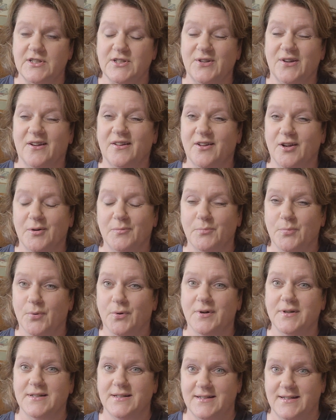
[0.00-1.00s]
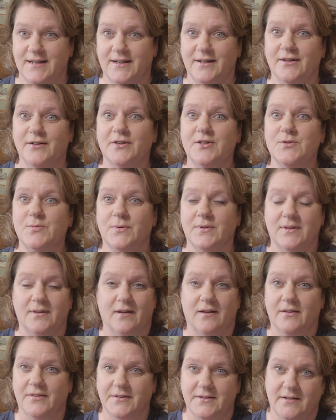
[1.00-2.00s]
so y'all aren't bored to tears with
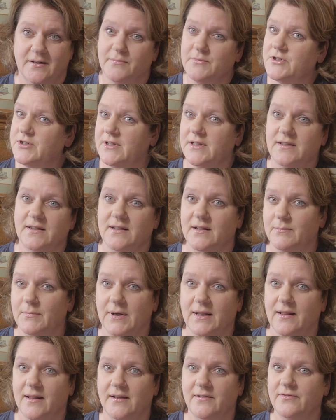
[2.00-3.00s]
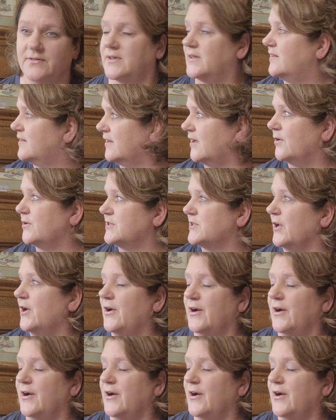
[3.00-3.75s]
all the dumb shit that my life goes